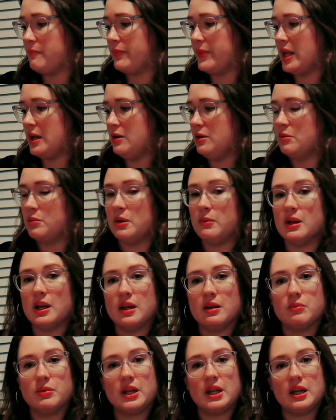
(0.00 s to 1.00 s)
I don't know, maybe I
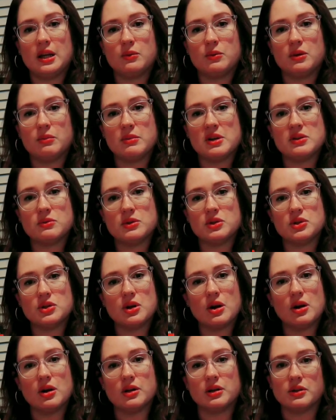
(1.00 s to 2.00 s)
can plant it with my Swiss
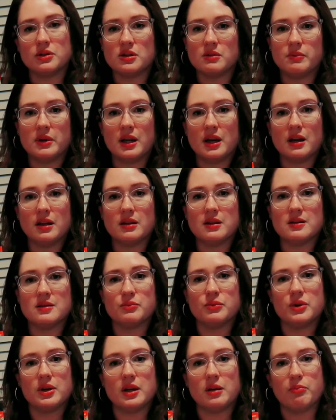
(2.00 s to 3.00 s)
chard and it'll just be kind of these
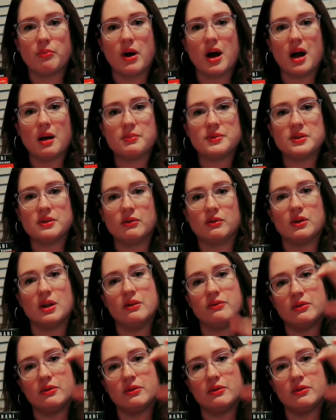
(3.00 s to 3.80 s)
pretty pops of